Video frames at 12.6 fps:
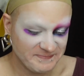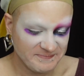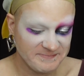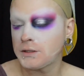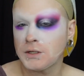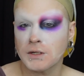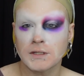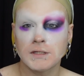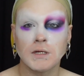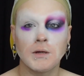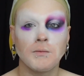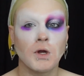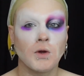I took
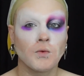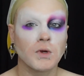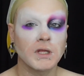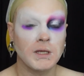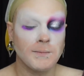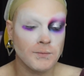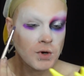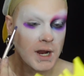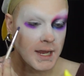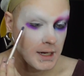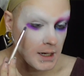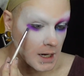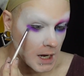some really
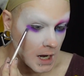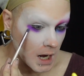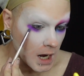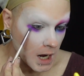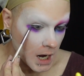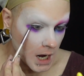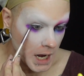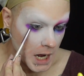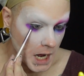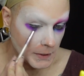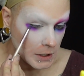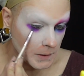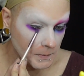bright hot
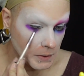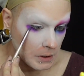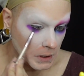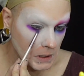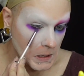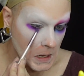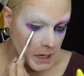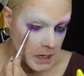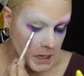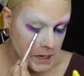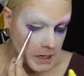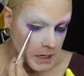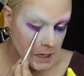purple
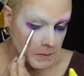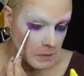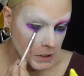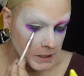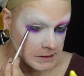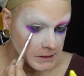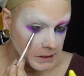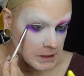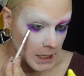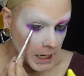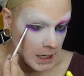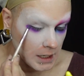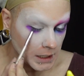and I'm placing
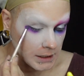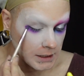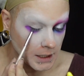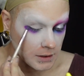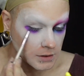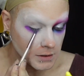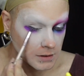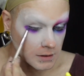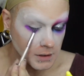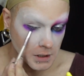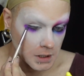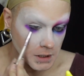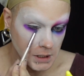that on the outer
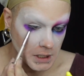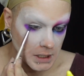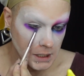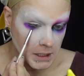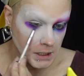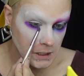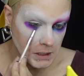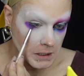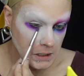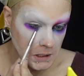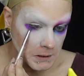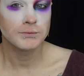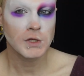corner of the eye
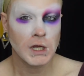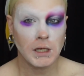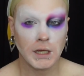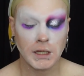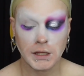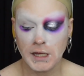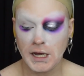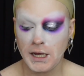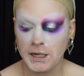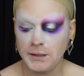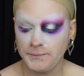here, like that.